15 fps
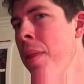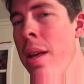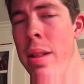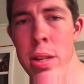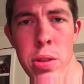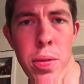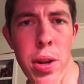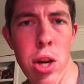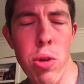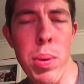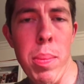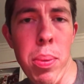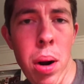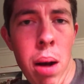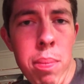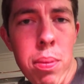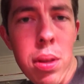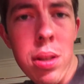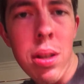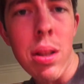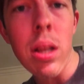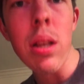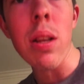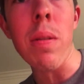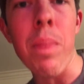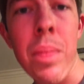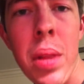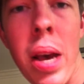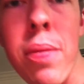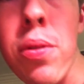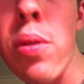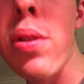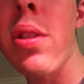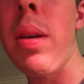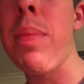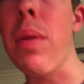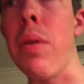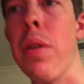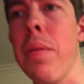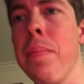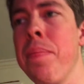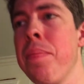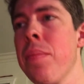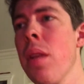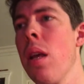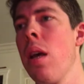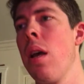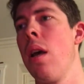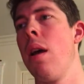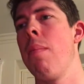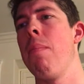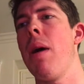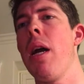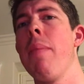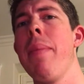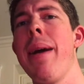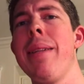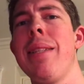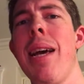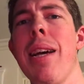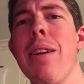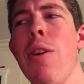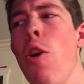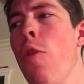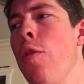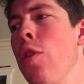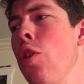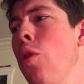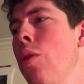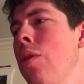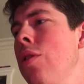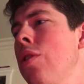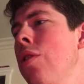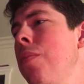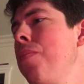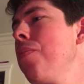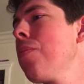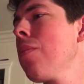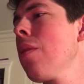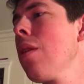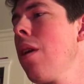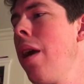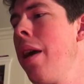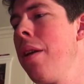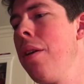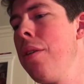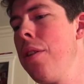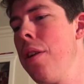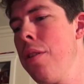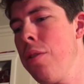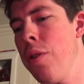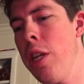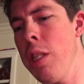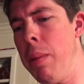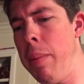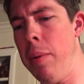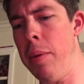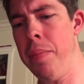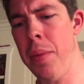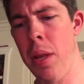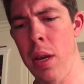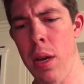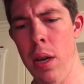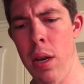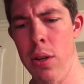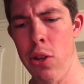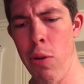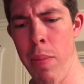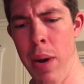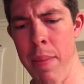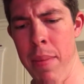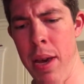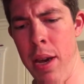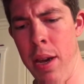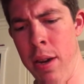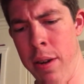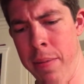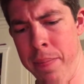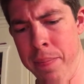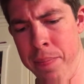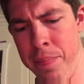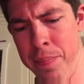This video will be promptly deleted after it's uploaded by my tech overlords and all the other crazy people. Don't mind me.